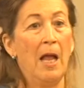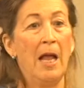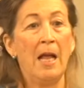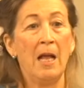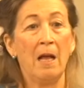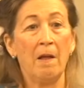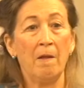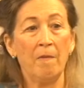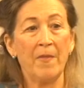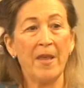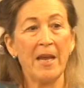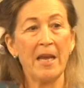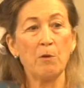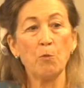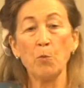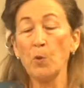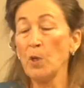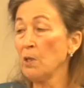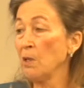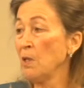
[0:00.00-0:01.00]
and they
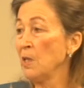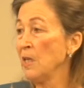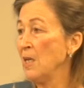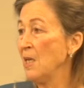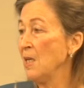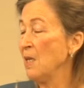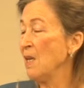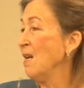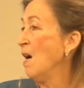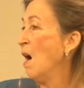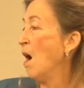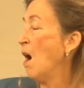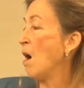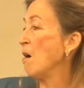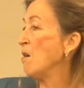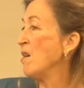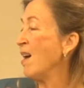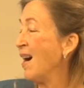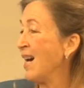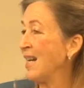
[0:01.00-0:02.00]
really
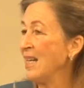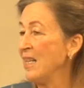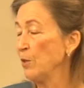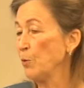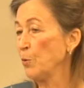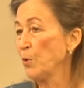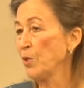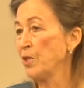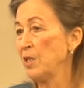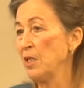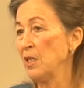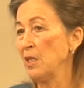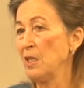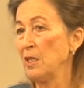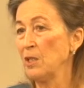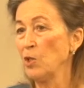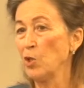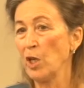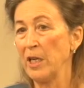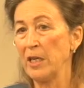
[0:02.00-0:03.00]
are not interested
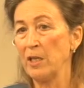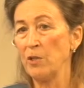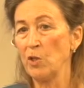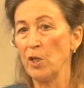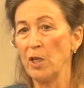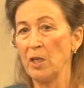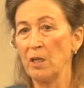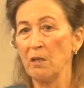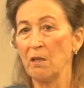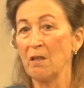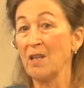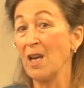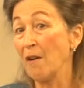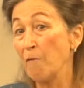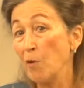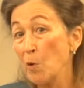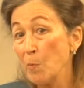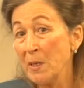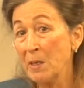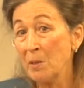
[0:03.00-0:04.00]
in changing
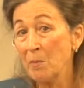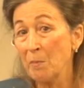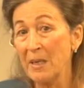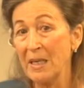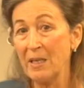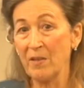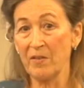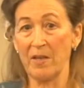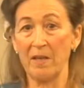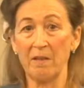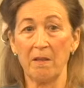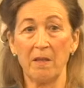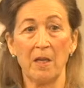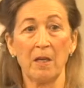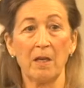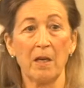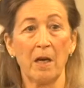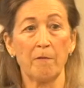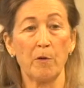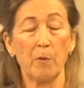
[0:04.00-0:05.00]
government because they
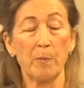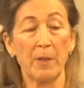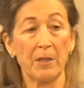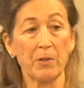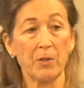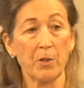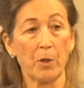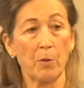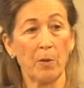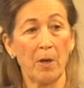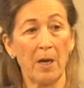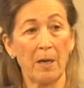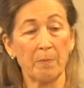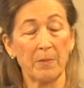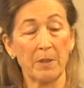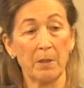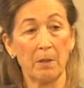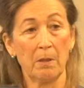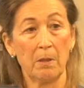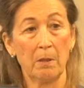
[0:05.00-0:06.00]
think government is
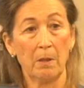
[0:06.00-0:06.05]
corrupt.